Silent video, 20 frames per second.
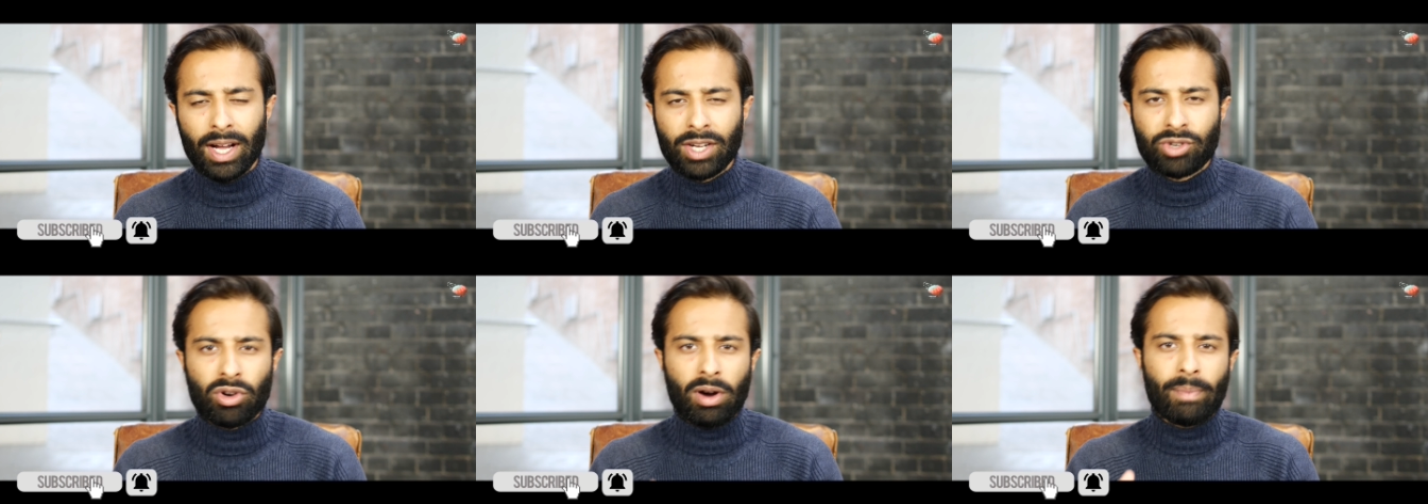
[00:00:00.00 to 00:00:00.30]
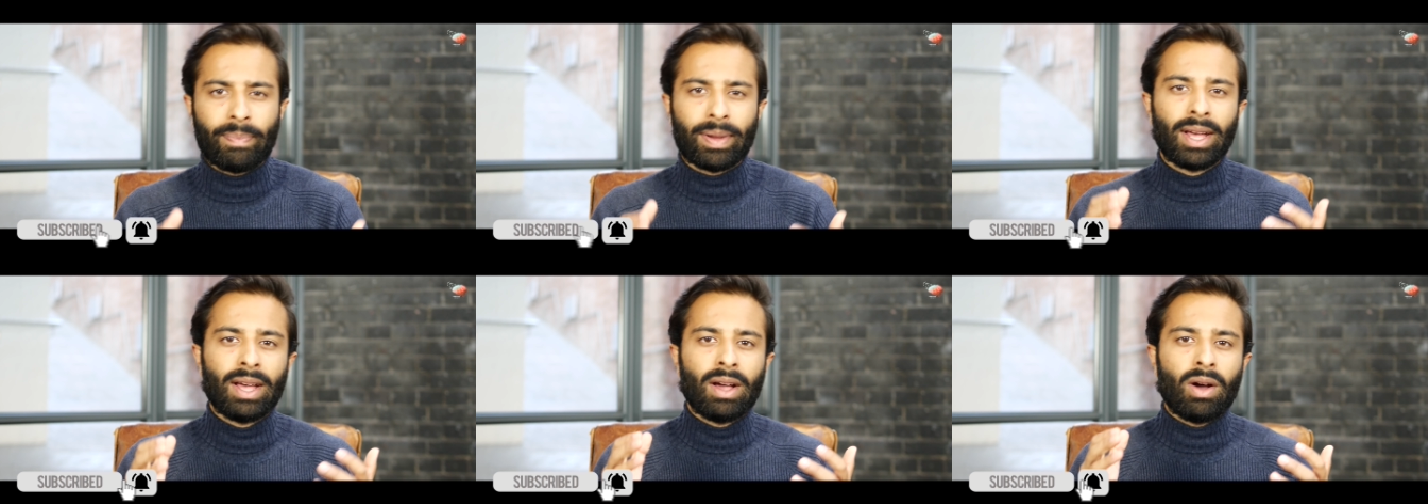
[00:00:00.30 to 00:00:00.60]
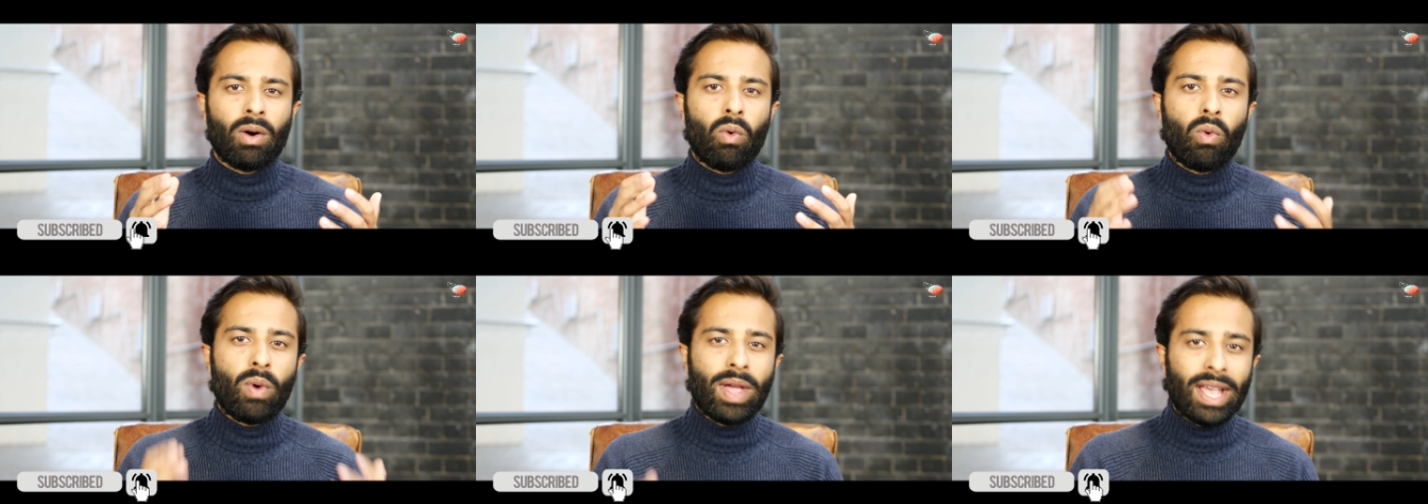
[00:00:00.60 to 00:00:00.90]
I drop
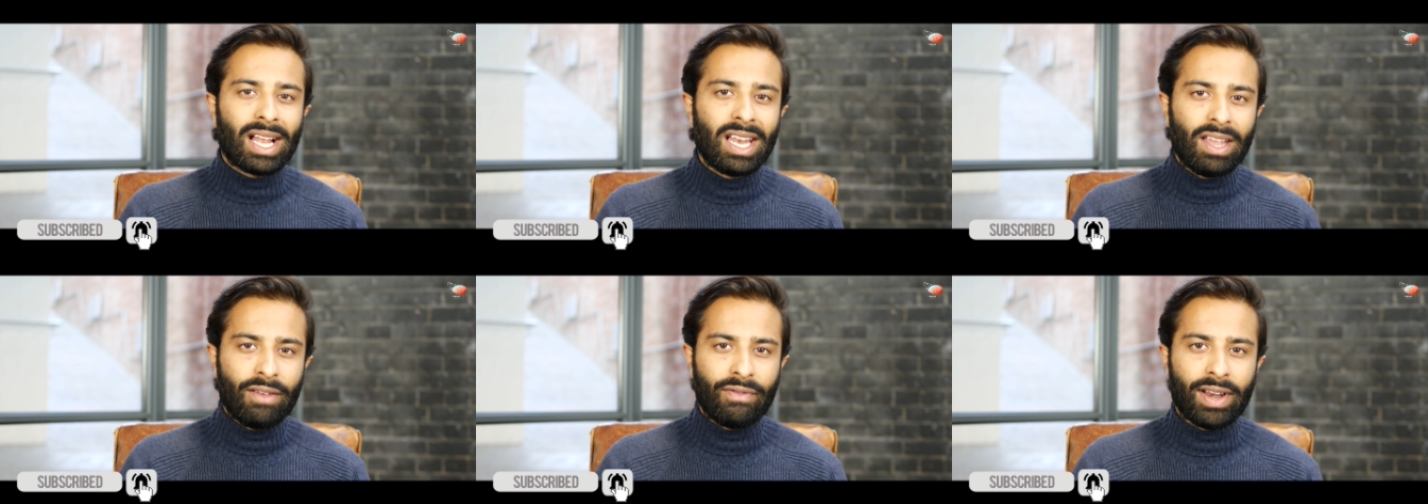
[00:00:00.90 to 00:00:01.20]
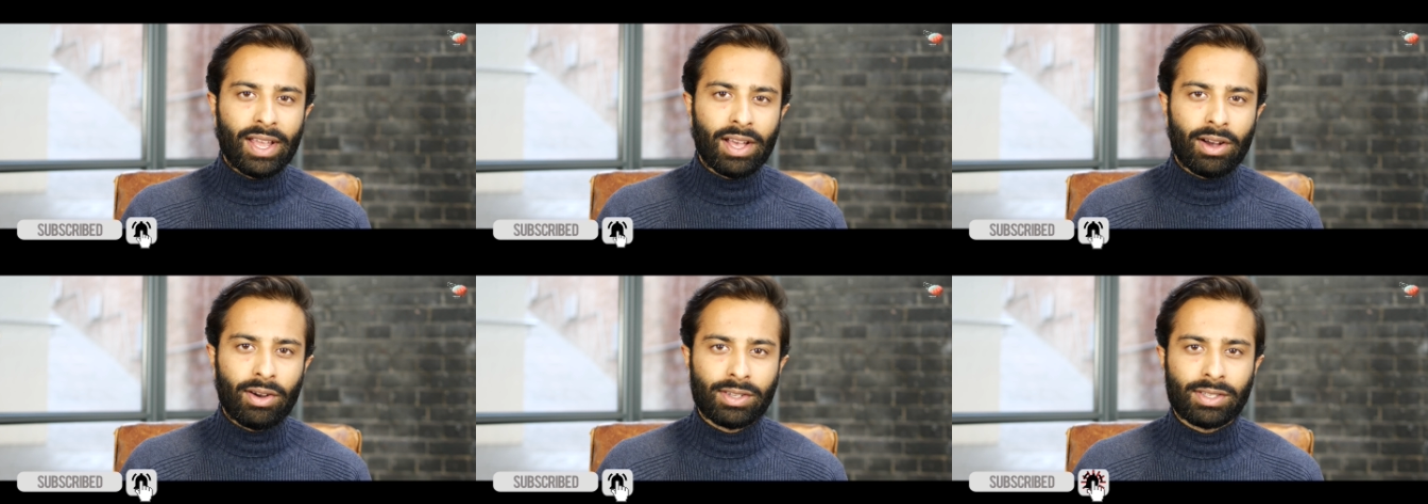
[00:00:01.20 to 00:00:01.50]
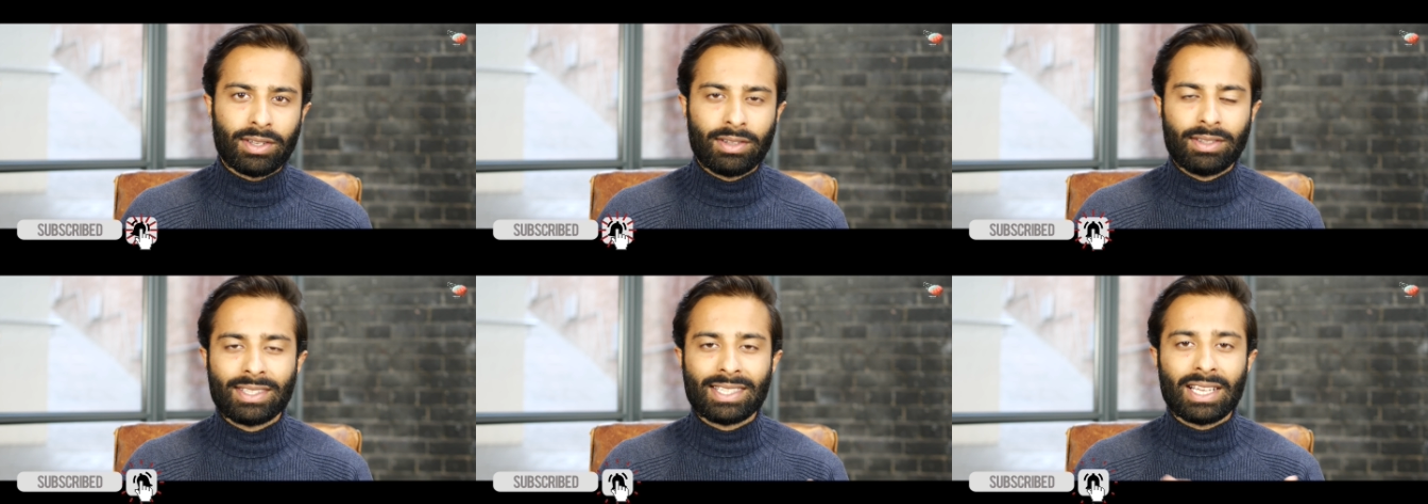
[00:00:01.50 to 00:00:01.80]
weekly
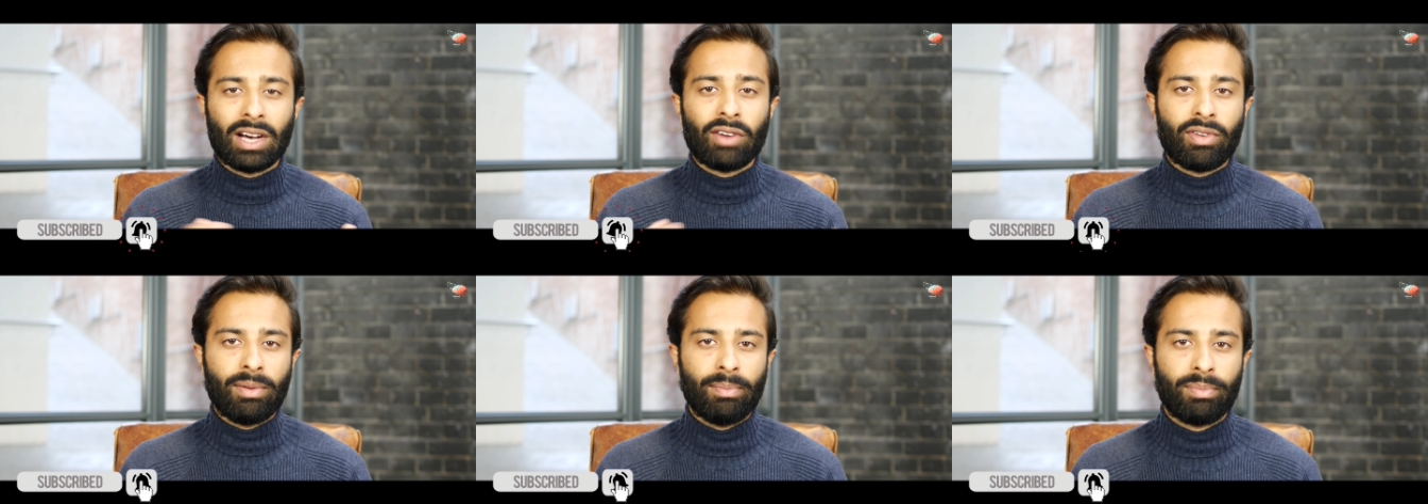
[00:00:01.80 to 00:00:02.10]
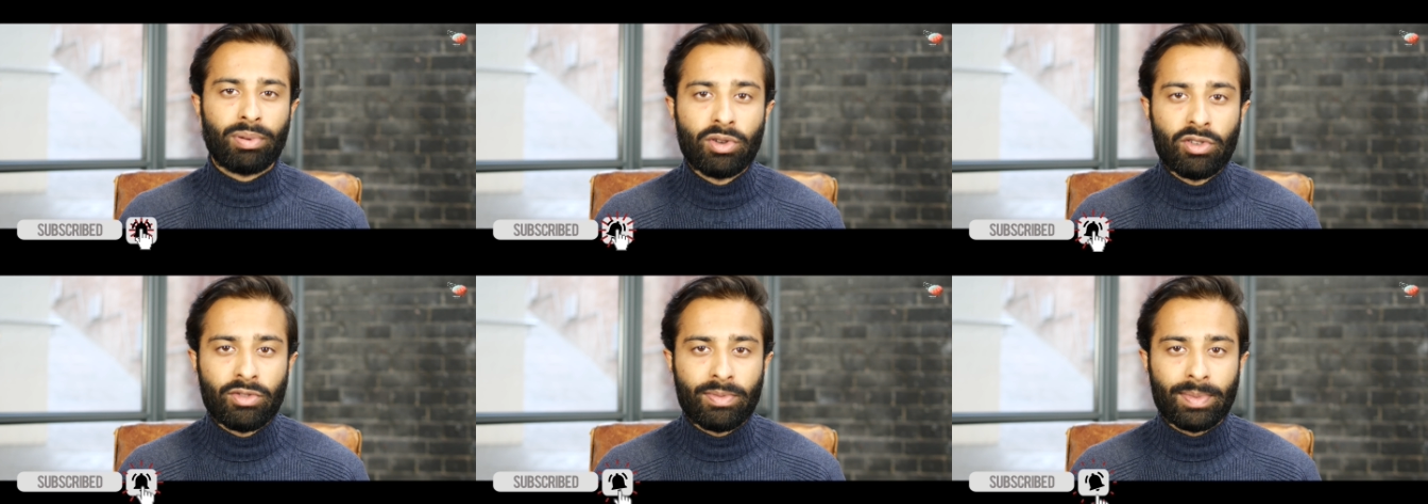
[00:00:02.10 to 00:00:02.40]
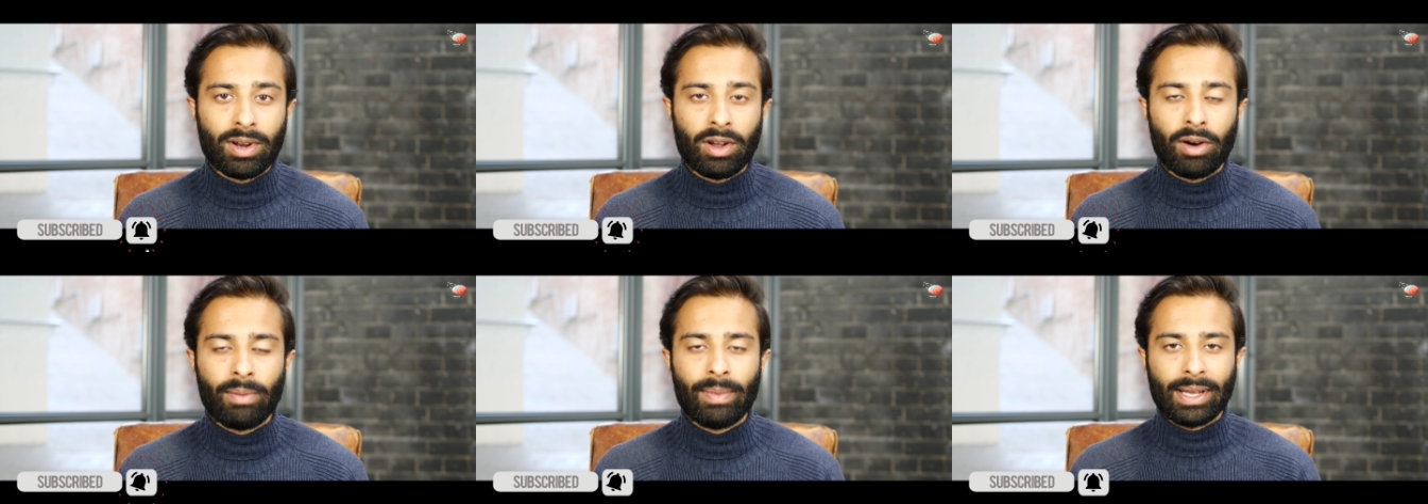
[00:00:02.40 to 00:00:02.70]
videos on
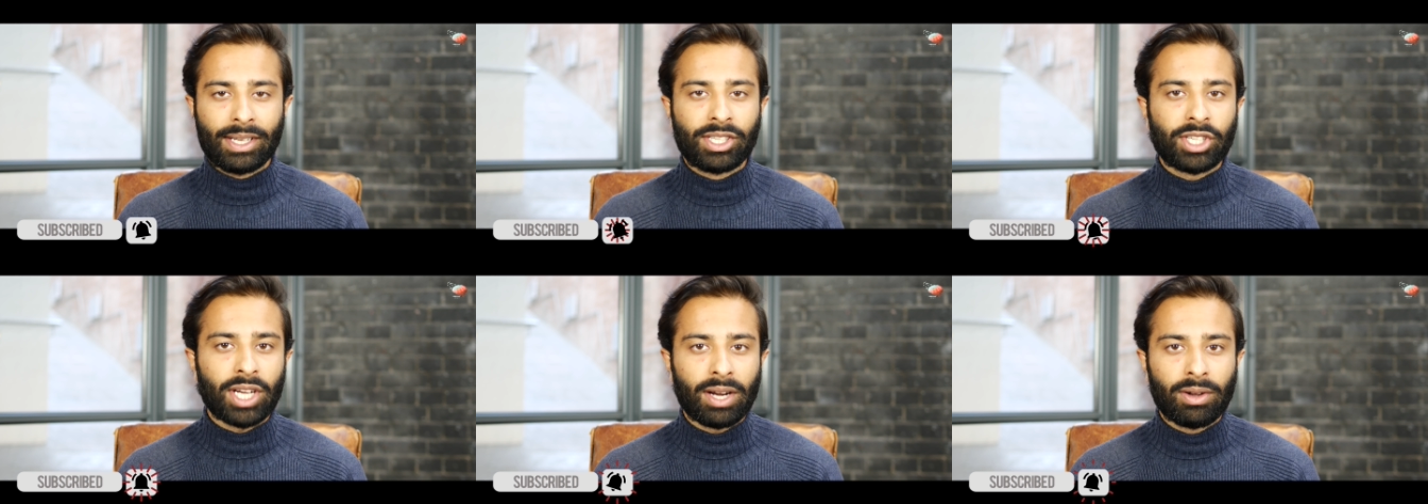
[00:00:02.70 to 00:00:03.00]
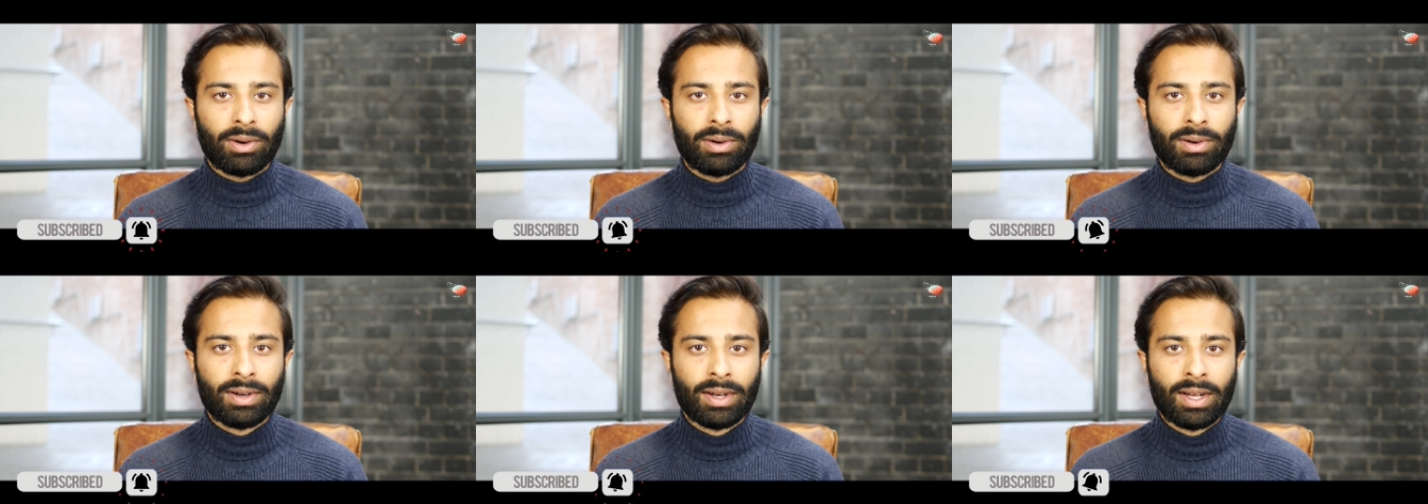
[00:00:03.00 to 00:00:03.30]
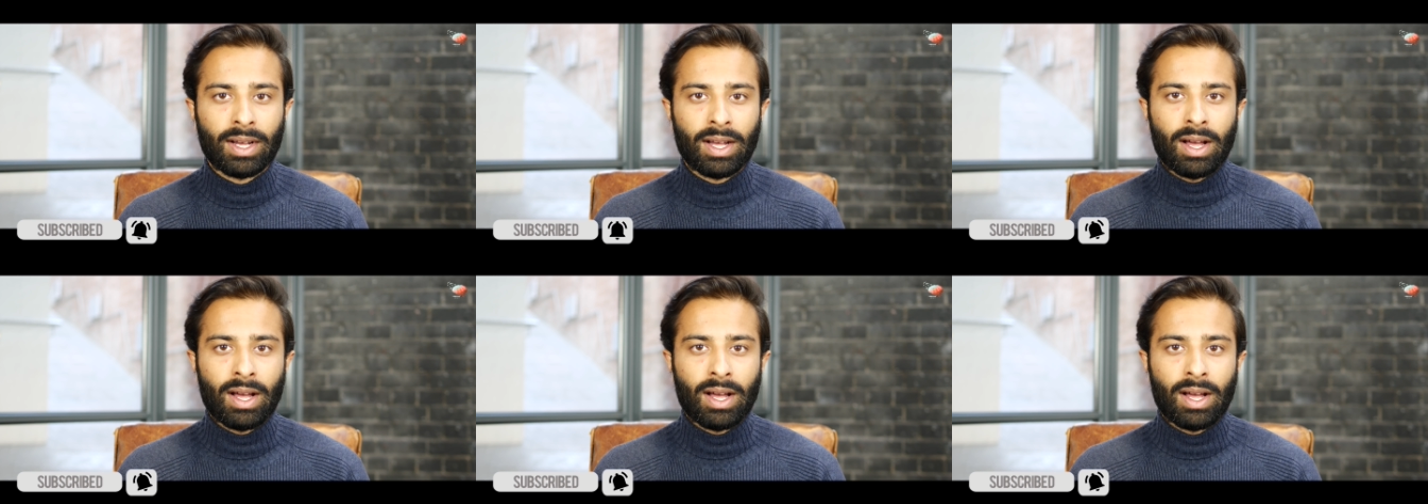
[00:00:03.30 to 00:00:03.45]
self-improvement on my channel.